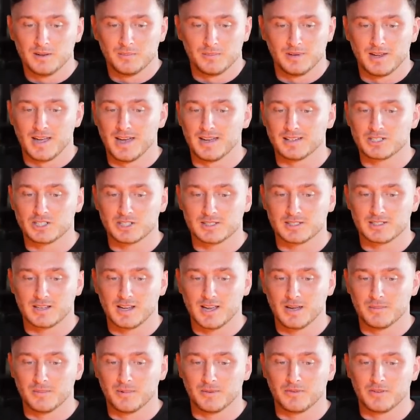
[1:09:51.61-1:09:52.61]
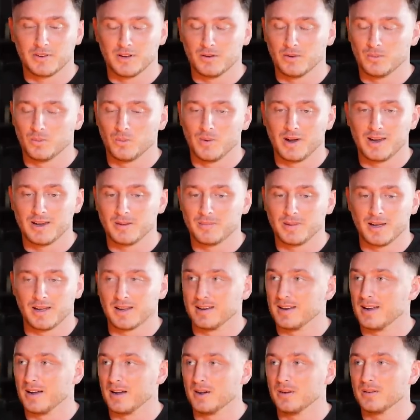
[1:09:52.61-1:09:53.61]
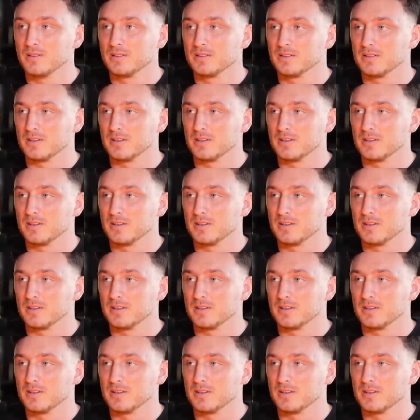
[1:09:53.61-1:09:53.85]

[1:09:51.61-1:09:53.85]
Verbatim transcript: but yeah, it's just, um, I feel way better now,